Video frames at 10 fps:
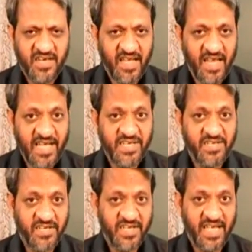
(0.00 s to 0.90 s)

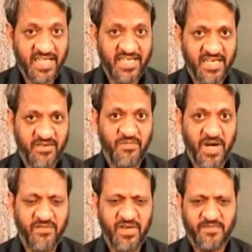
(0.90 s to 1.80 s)
light gathering
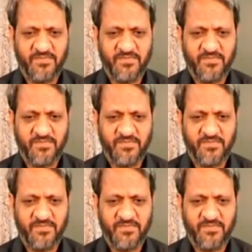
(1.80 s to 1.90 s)
power.